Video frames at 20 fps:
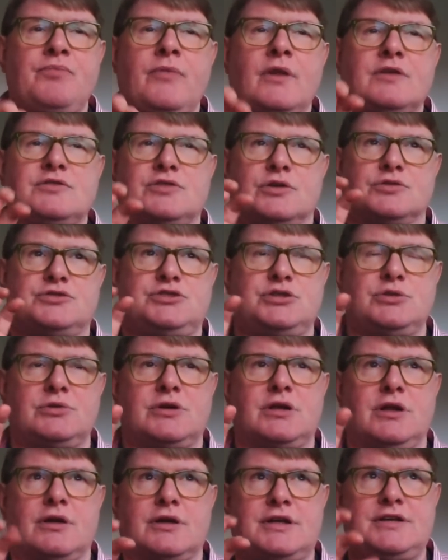so 2
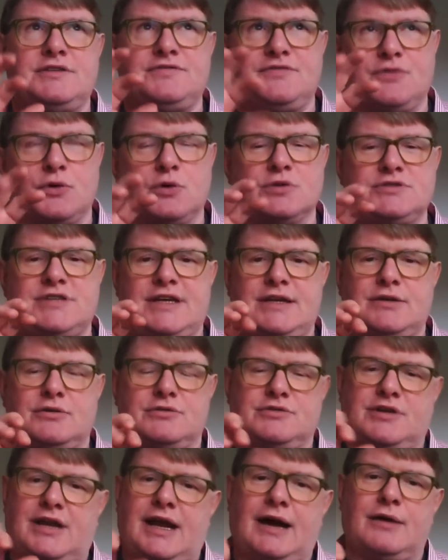o'clock is
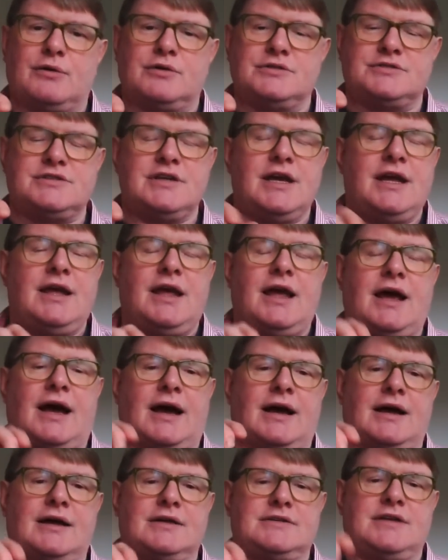1400 hours,
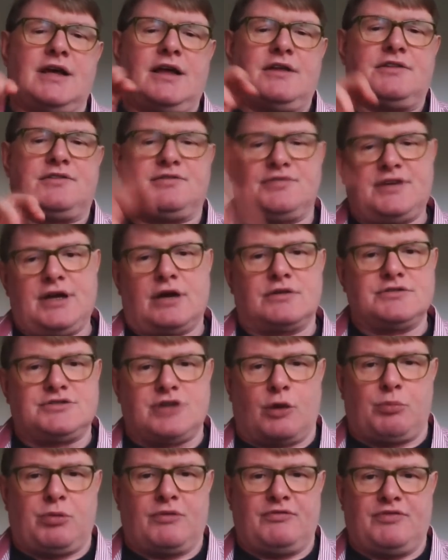and 3 on
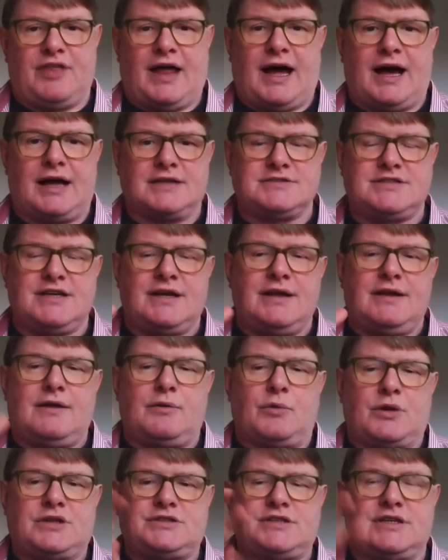top of that,
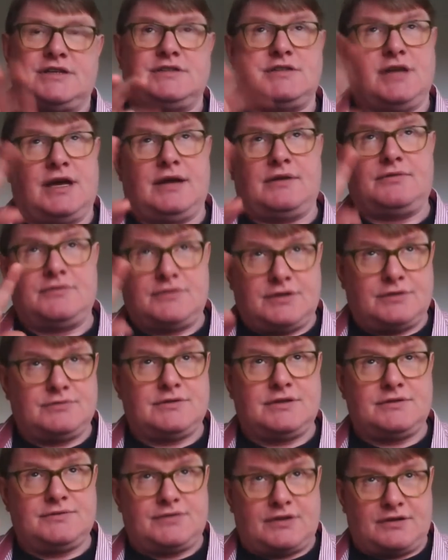which is,
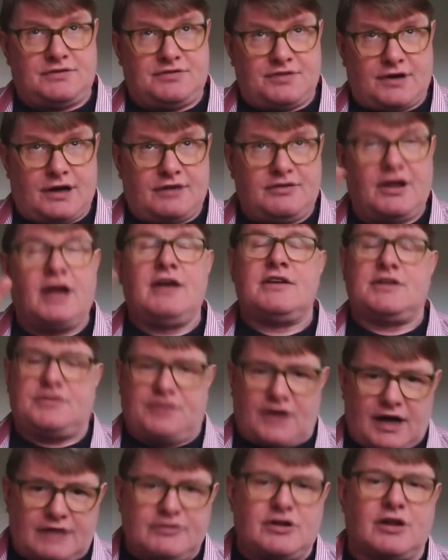it's
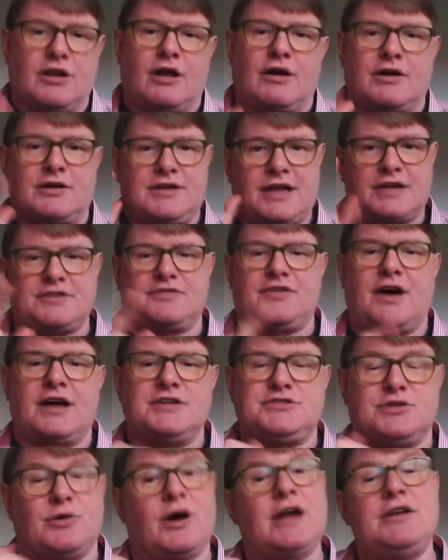5 o'clock, that's fine.
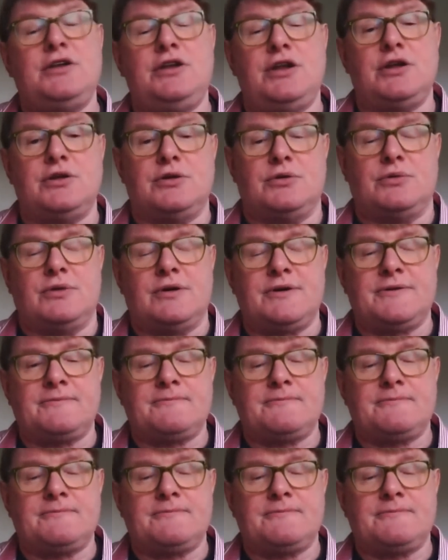So I knew